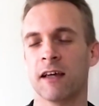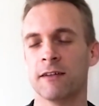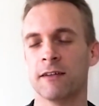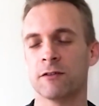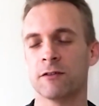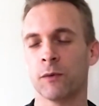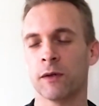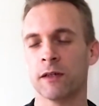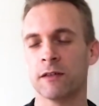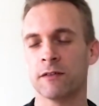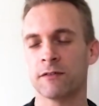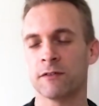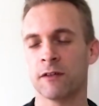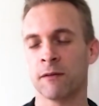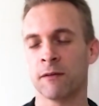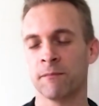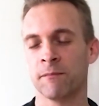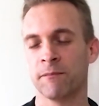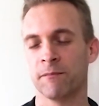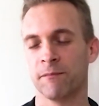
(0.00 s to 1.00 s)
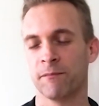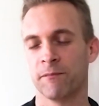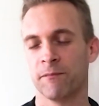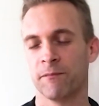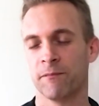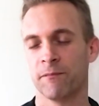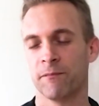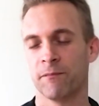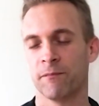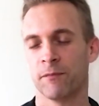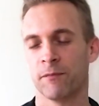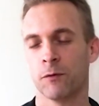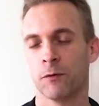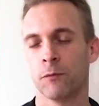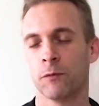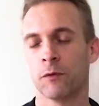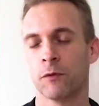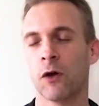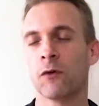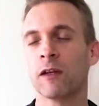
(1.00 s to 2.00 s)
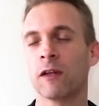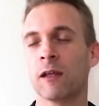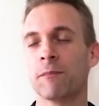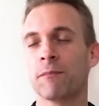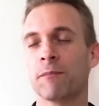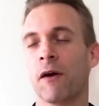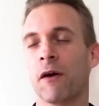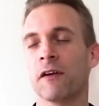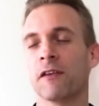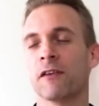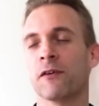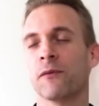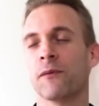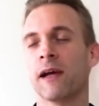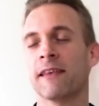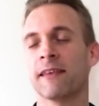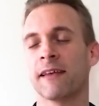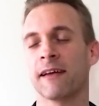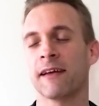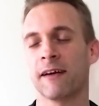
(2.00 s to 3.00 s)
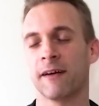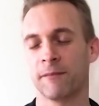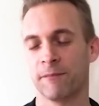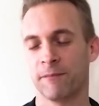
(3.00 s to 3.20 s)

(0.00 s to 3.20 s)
and wisdom, we're only part of the way there.